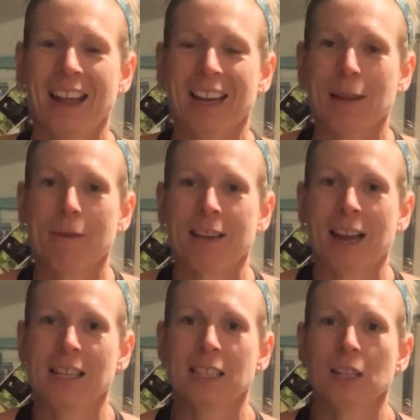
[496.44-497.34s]
Keep it
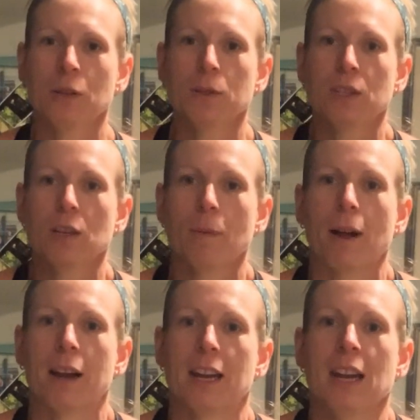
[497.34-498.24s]
nice and close to your
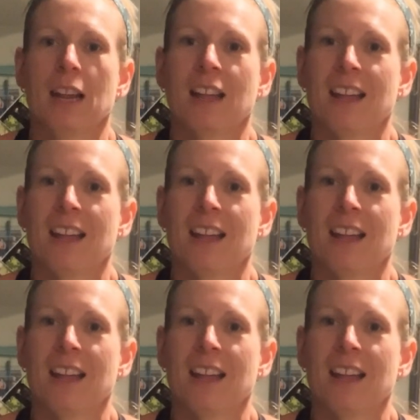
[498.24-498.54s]
body.